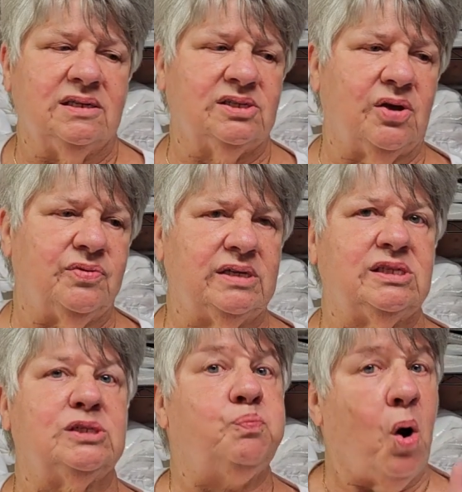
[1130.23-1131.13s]
So
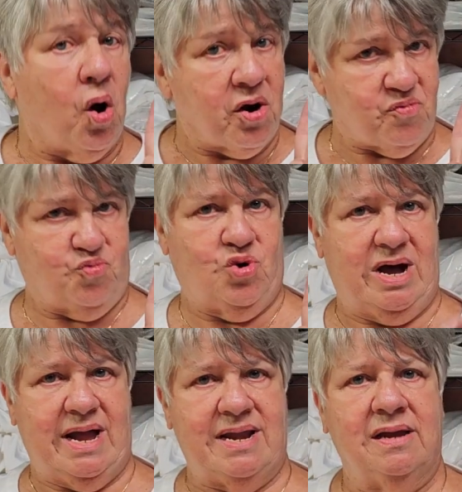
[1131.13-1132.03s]
this is part
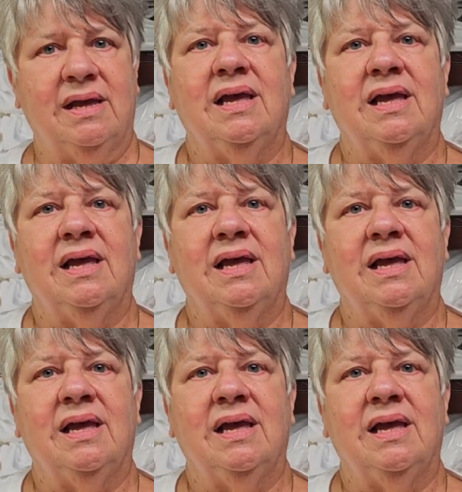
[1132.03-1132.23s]
1